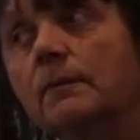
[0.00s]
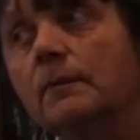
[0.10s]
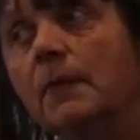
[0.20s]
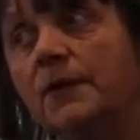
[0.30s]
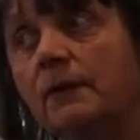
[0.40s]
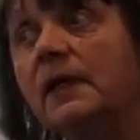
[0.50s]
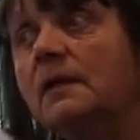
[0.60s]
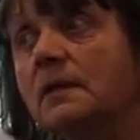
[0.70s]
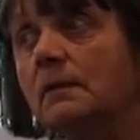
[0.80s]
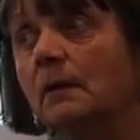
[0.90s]

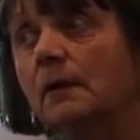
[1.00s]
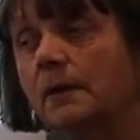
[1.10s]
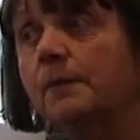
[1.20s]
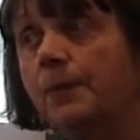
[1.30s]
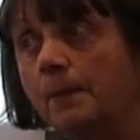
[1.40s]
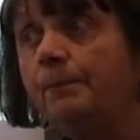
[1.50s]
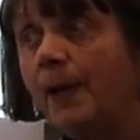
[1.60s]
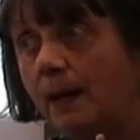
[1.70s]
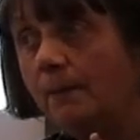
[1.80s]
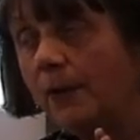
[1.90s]
The
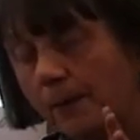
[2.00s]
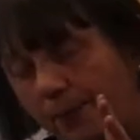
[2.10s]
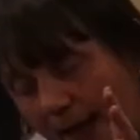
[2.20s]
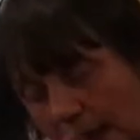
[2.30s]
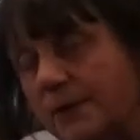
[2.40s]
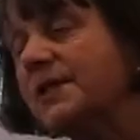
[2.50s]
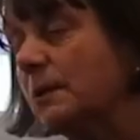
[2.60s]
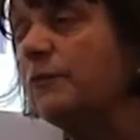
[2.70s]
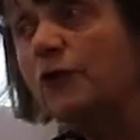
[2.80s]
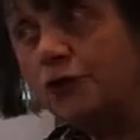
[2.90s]
mother parents
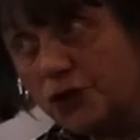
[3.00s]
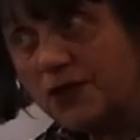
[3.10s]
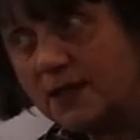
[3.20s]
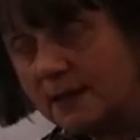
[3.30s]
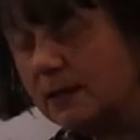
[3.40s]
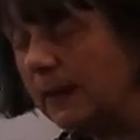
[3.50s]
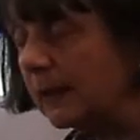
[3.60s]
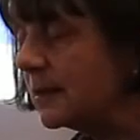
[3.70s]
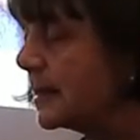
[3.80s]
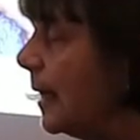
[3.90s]
them for just 6
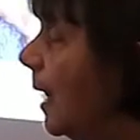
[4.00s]
weeks.